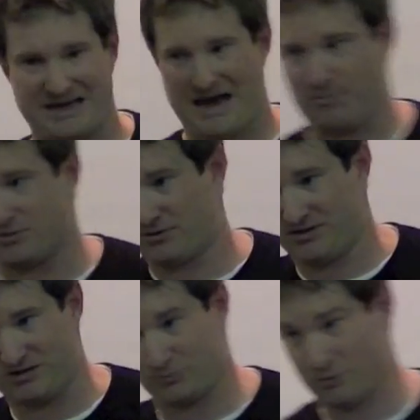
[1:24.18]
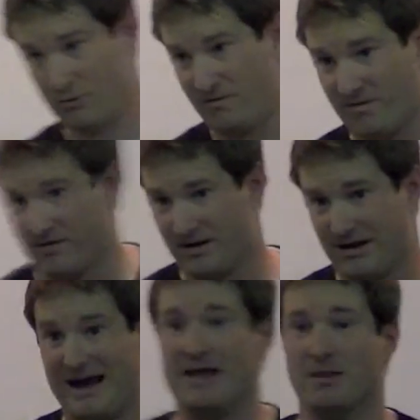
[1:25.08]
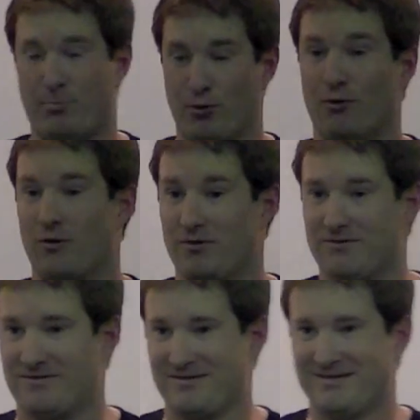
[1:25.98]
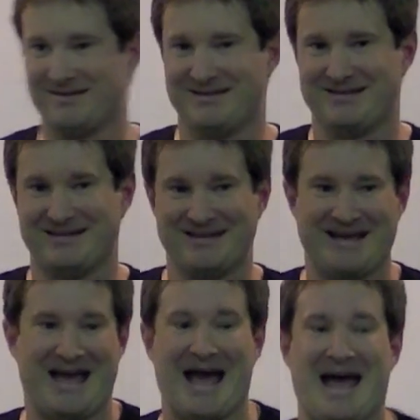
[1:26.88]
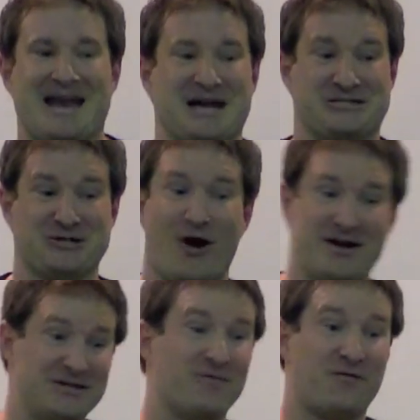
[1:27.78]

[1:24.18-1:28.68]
gap between this roof and the pool. And I started to